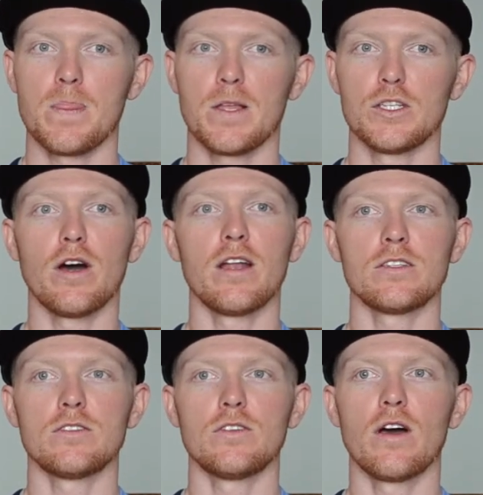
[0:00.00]

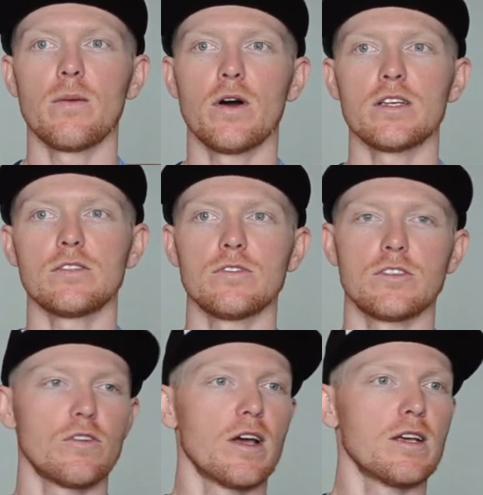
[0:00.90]
Giant Bicycles
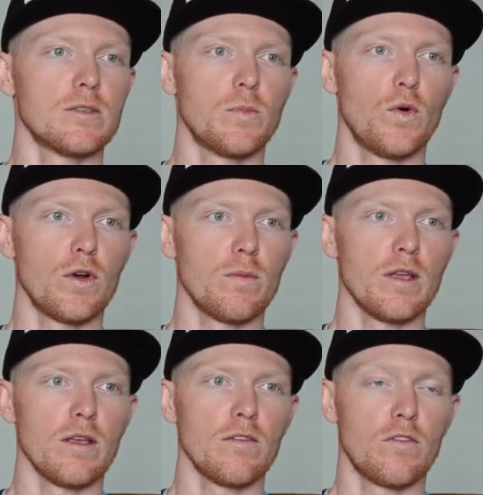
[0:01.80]
Australia supported
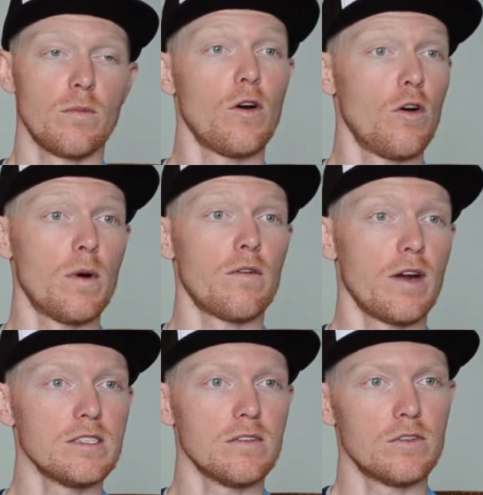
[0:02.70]
me for all my
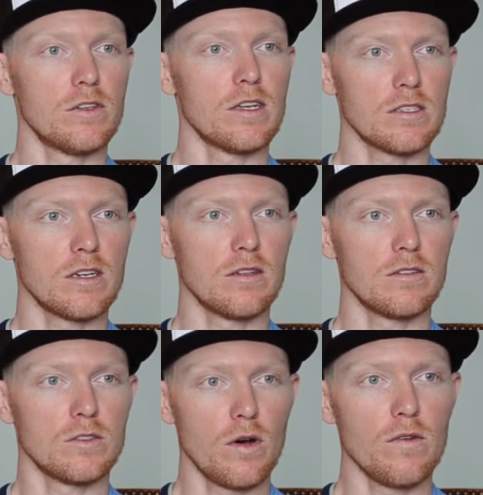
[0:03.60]
racing for
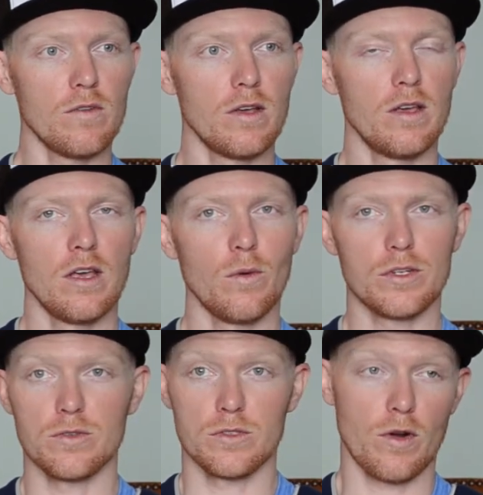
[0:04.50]
2012,
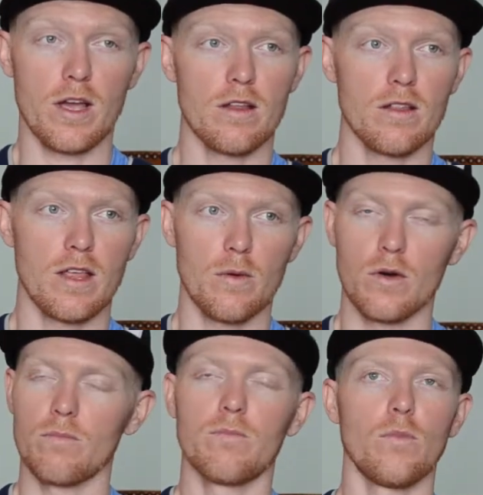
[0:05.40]
which was great. They
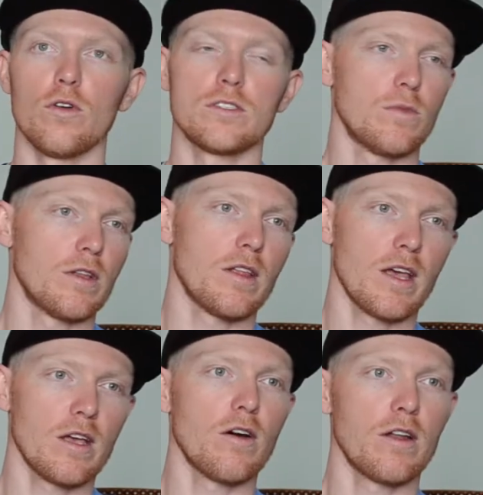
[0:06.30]
were awesome with it.
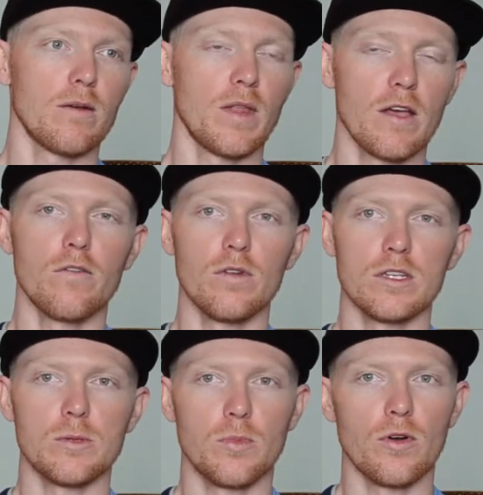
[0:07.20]
They fully
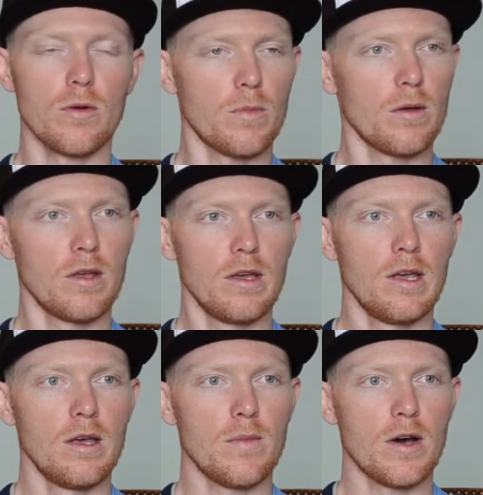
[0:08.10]
supported
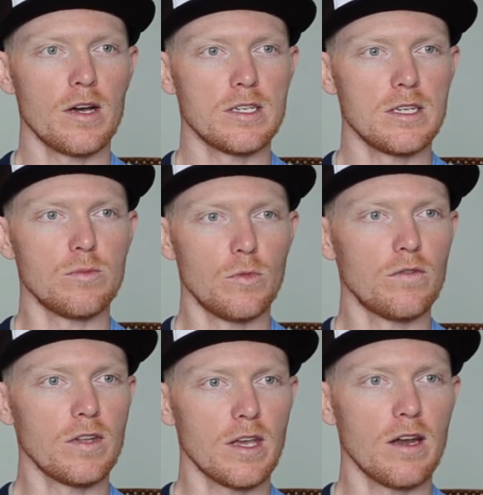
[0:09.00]
my idea to
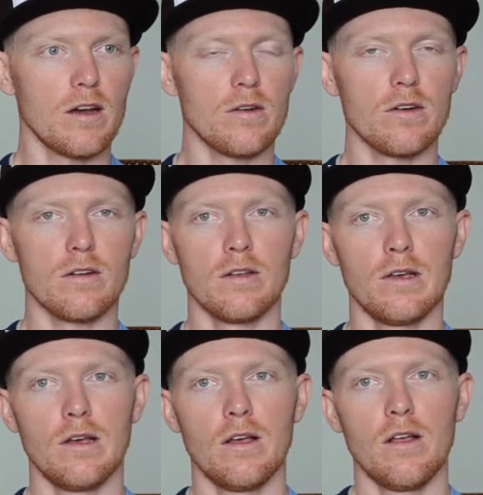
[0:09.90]
move to Canada, and
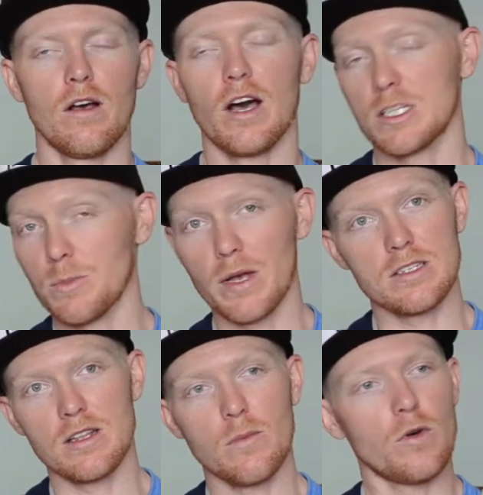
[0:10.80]
I explained
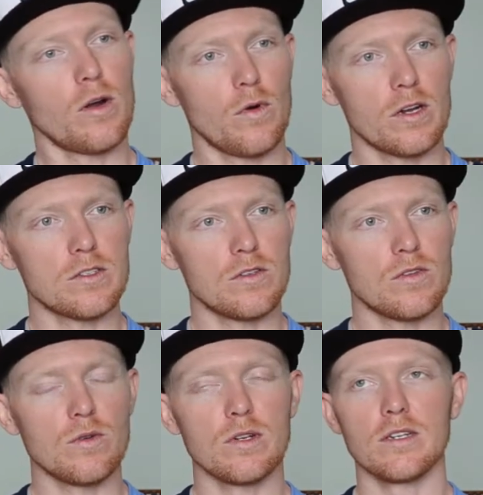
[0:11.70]
to them what I wanted to
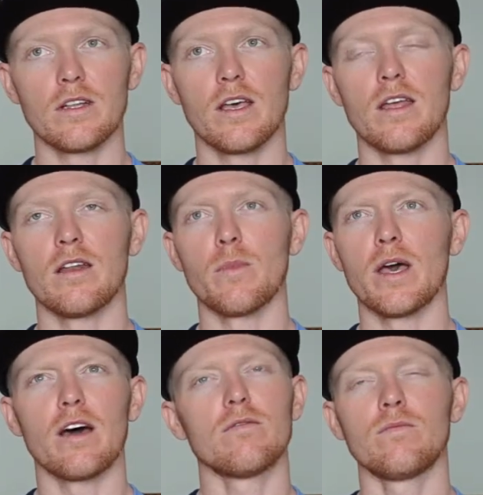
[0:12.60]
do, and
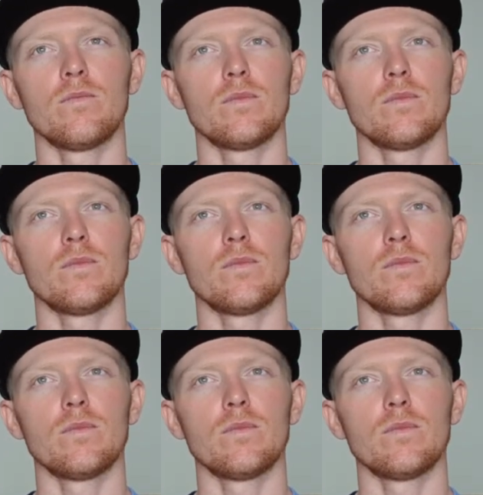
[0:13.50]
about